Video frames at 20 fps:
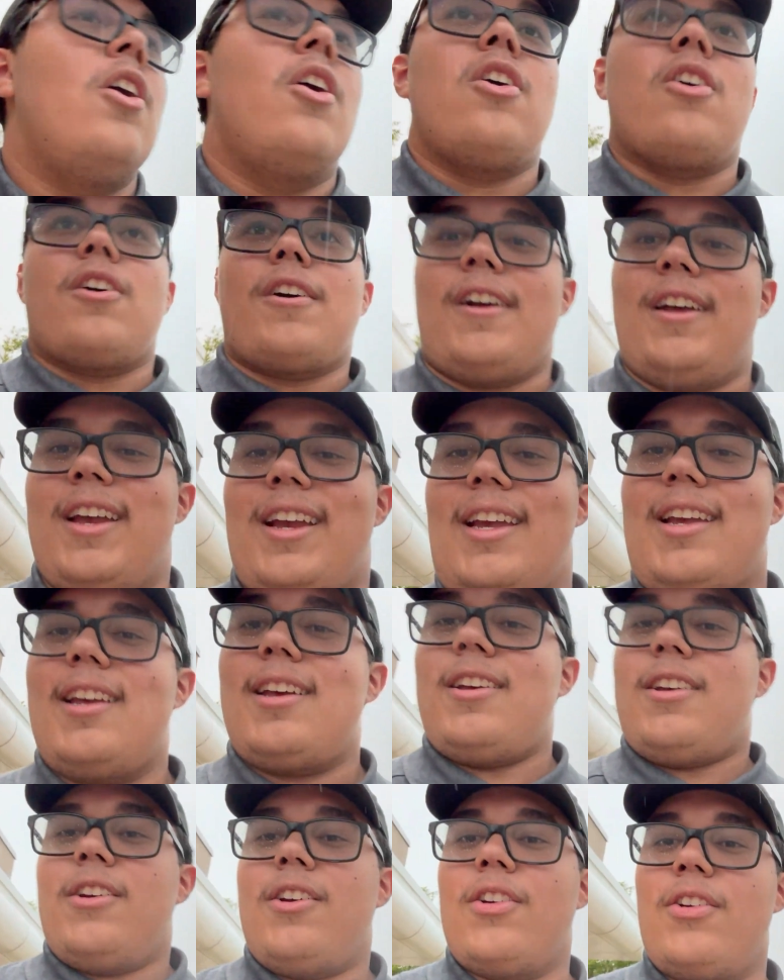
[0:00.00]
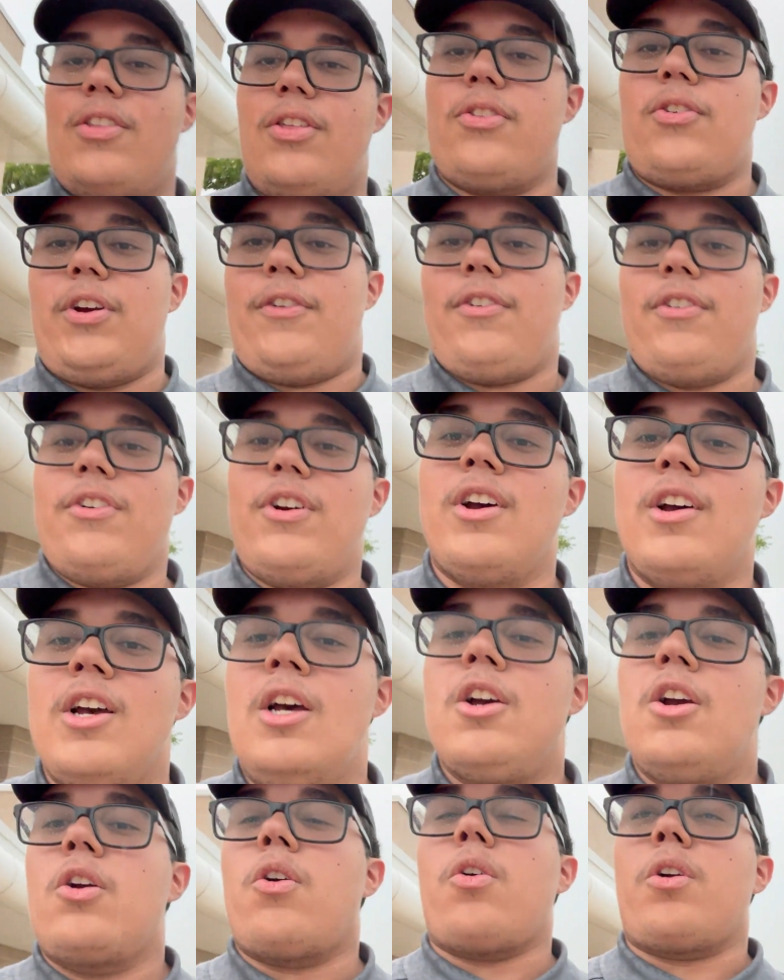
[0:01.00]
we're like three
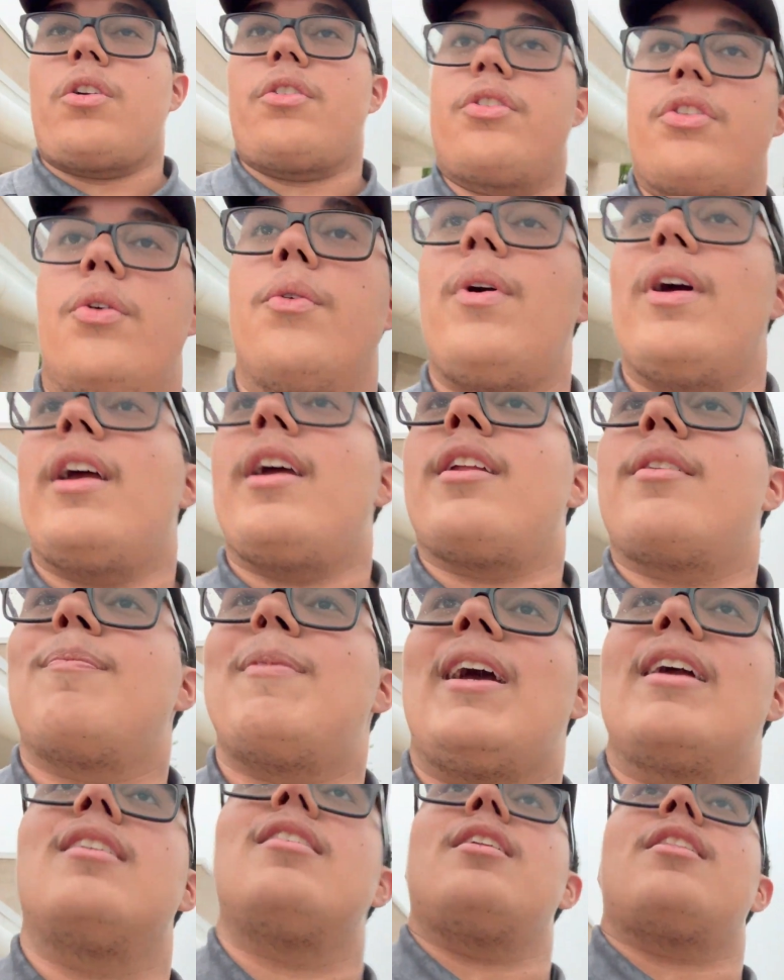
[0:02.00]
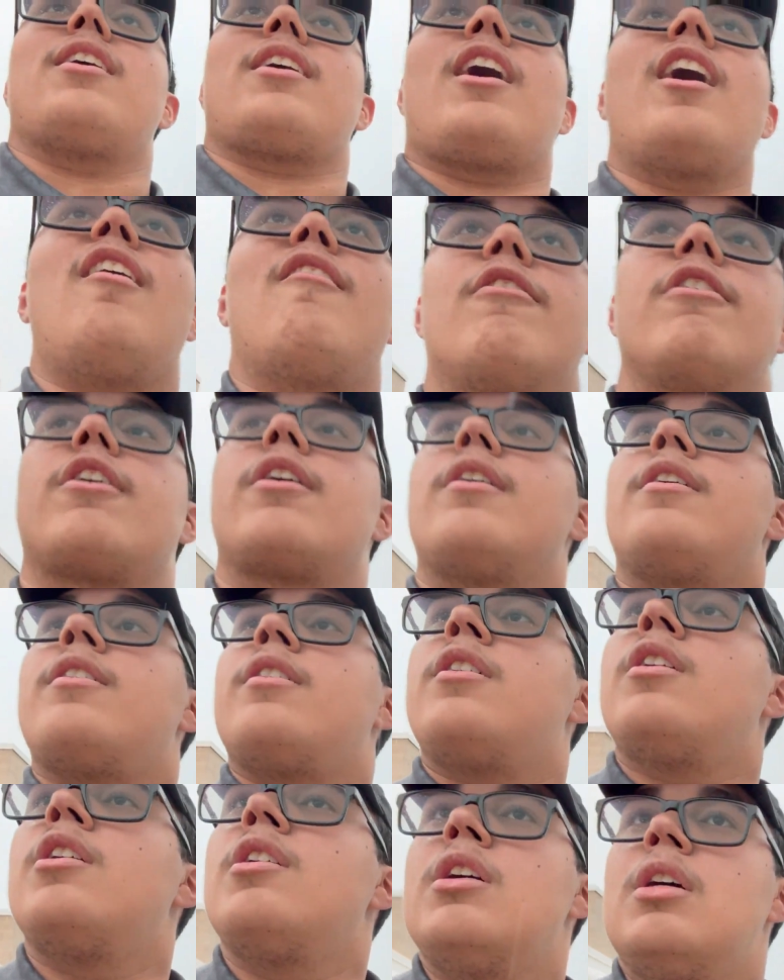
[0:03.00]
quarters of the way back to the cover.
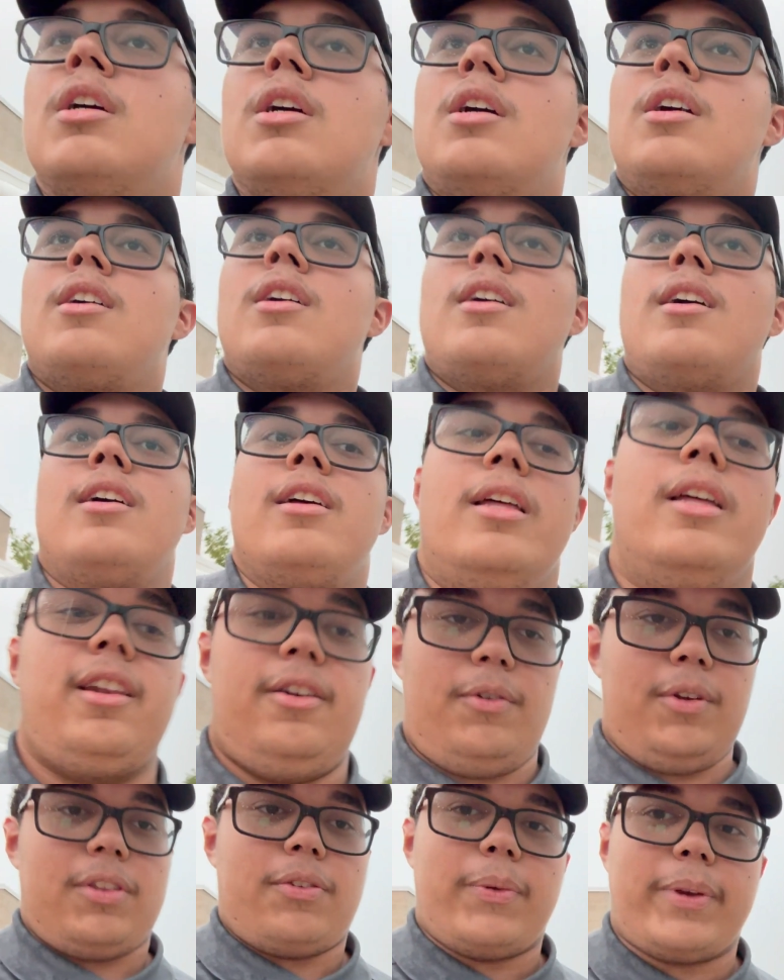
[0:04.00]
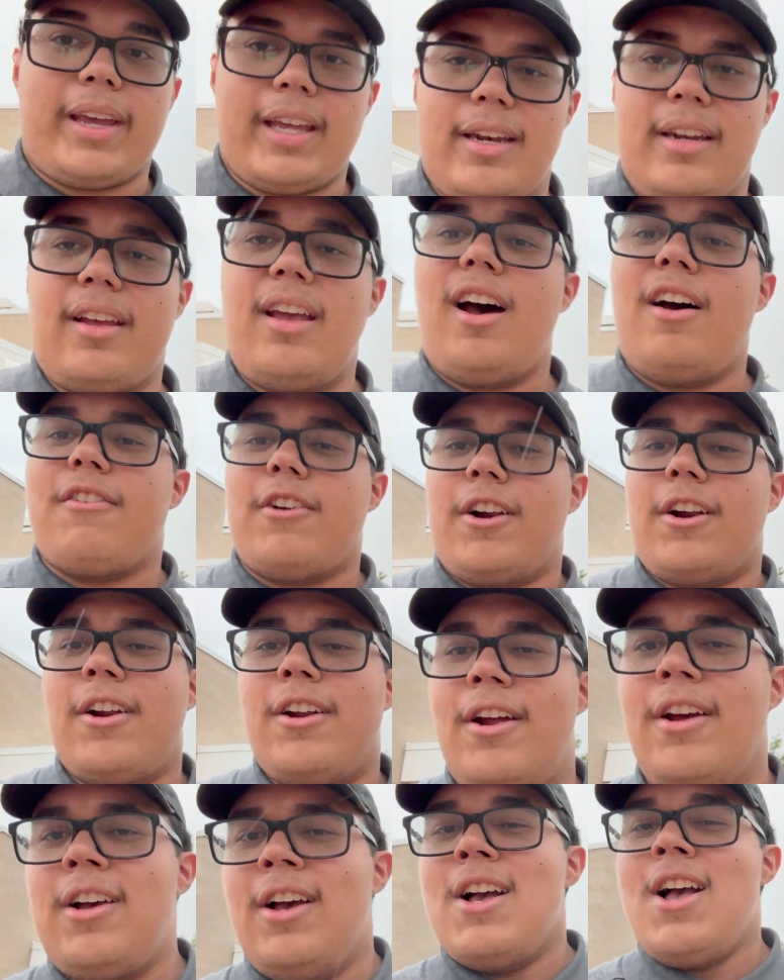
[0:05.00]
And once we get in cover,
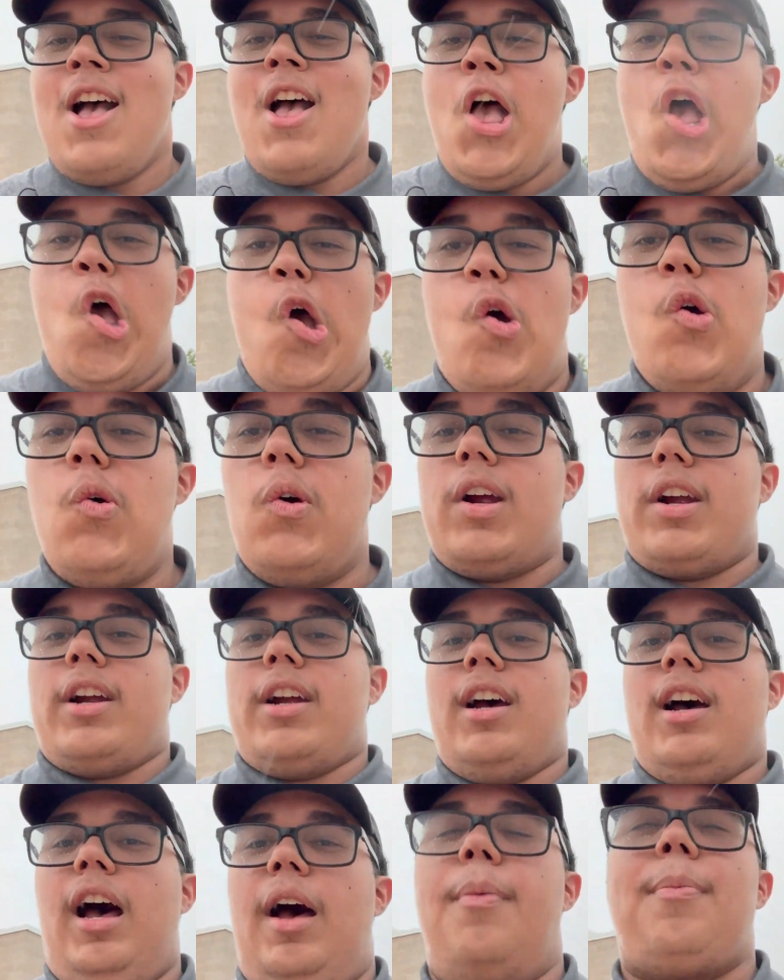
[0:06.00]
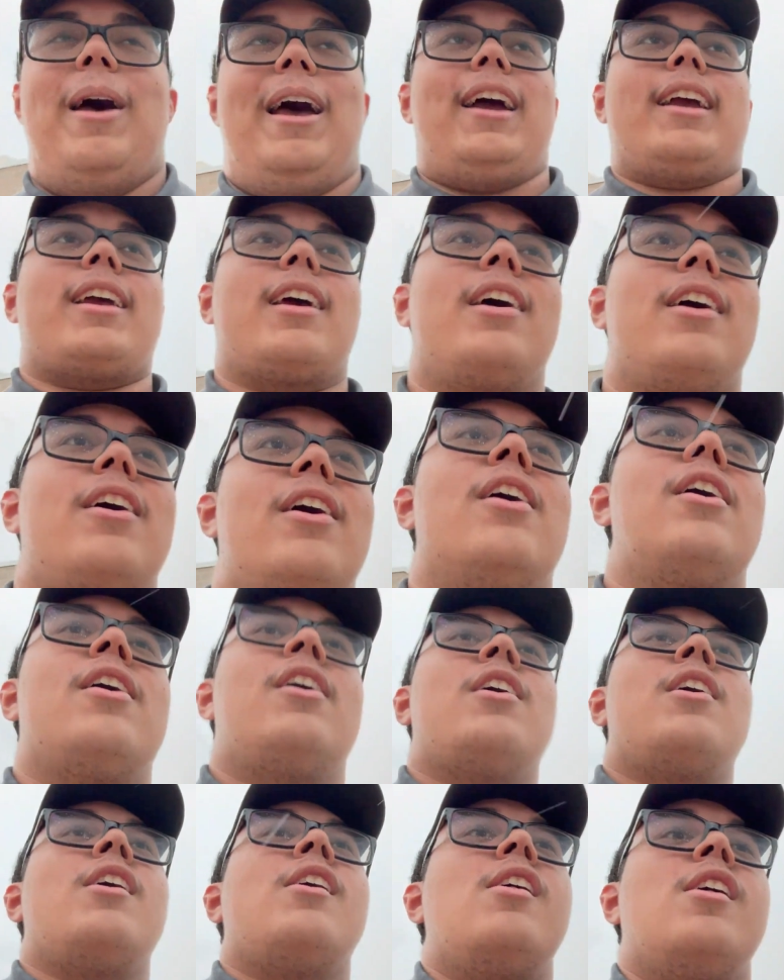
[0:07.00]
we're uh, back,
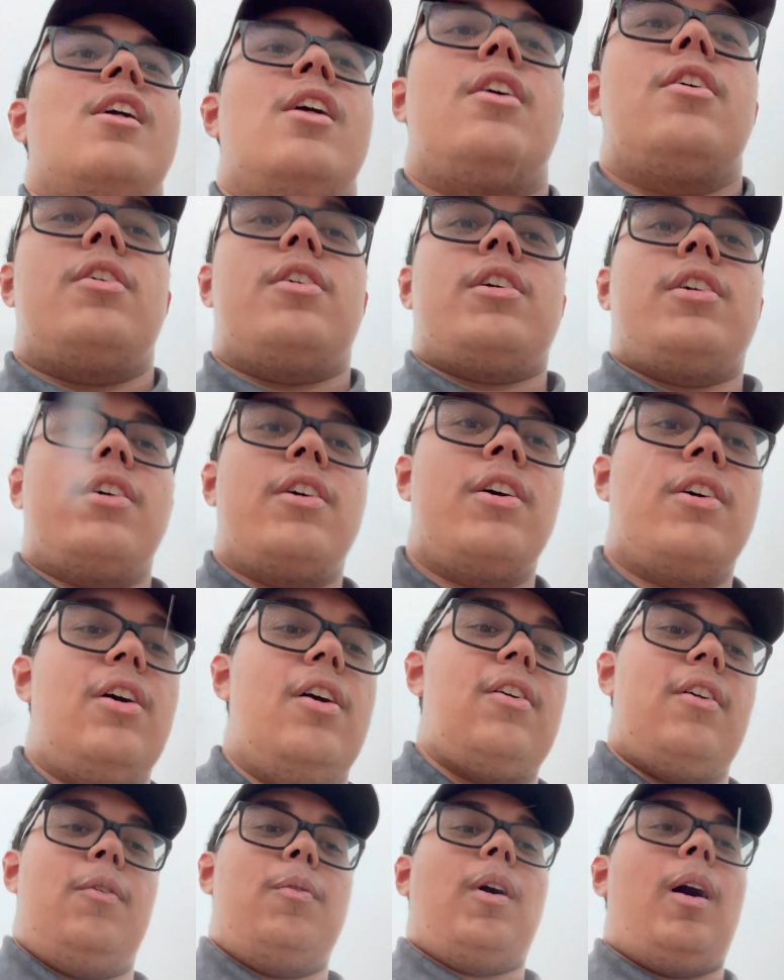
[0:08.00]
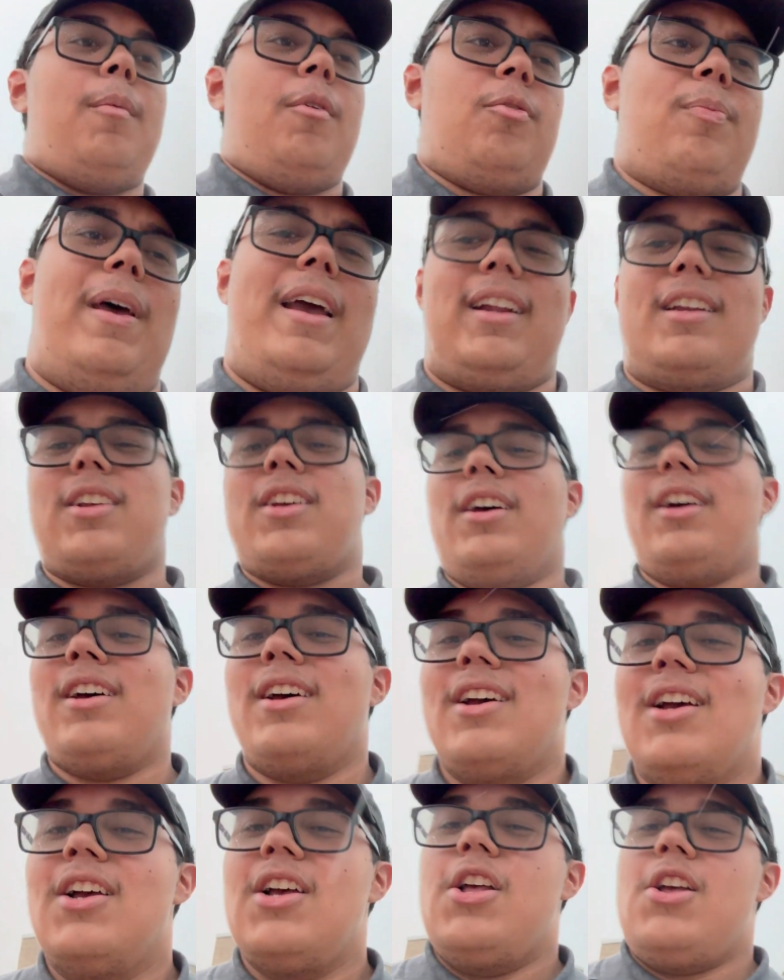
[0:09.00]
almost back to
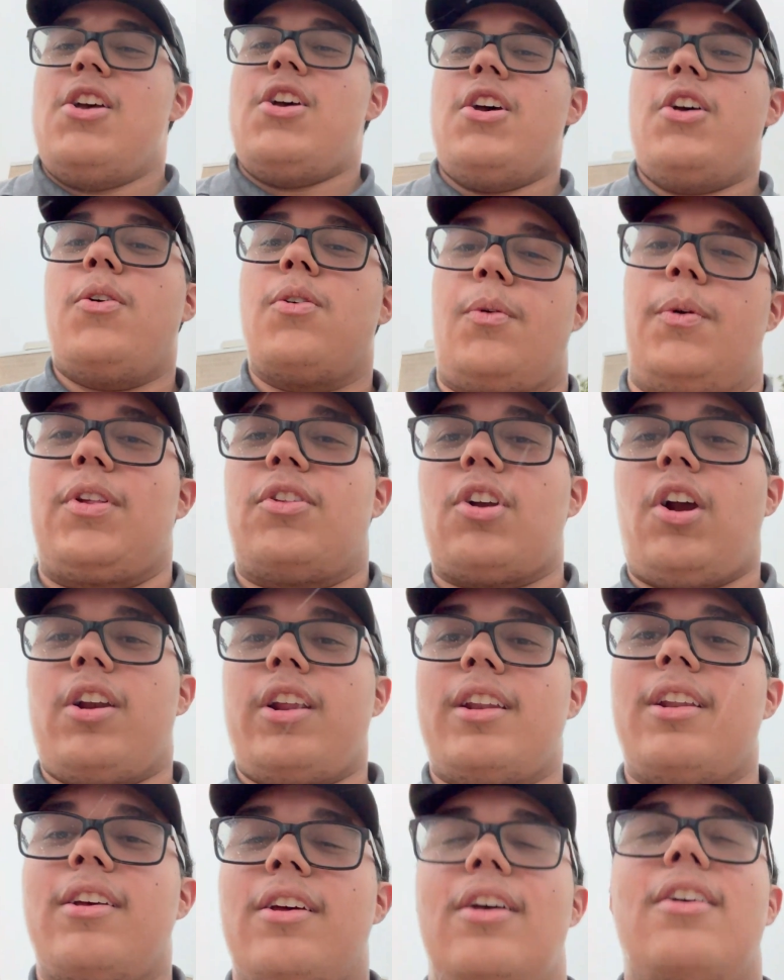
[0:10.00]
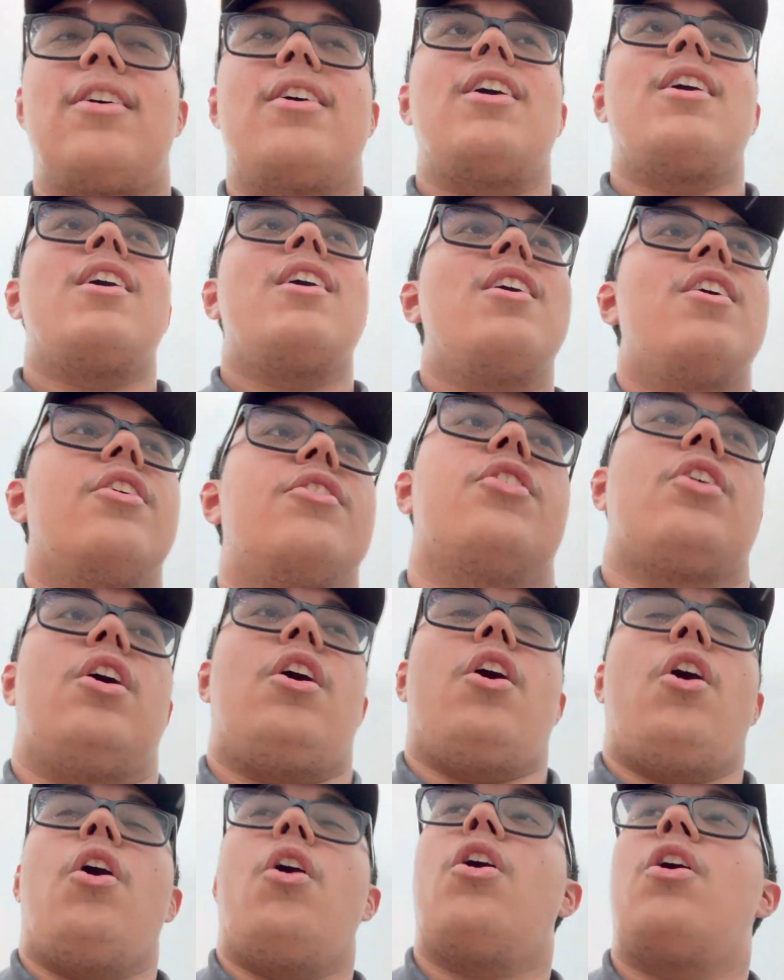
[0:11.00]
where we started.
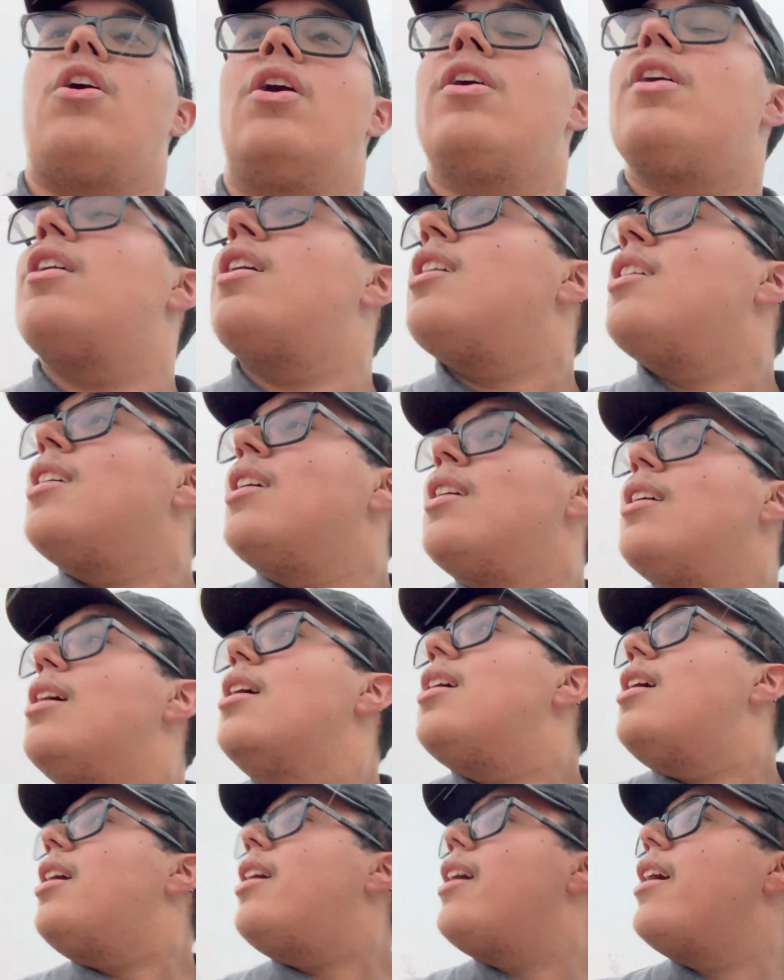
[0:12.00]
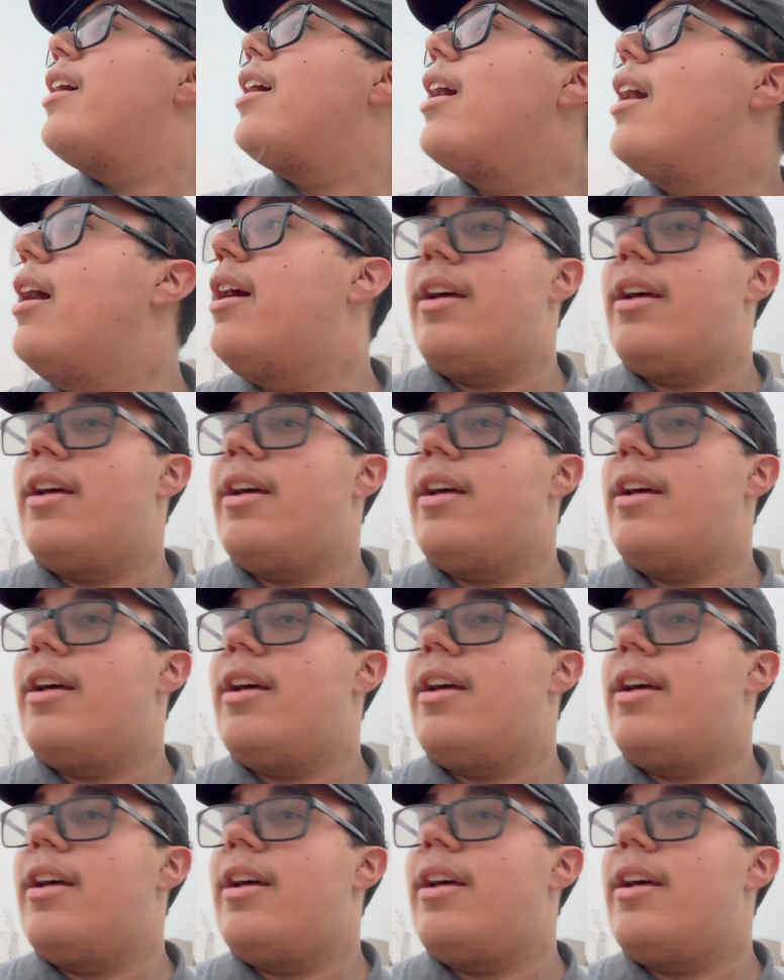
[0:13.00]
So, yeah.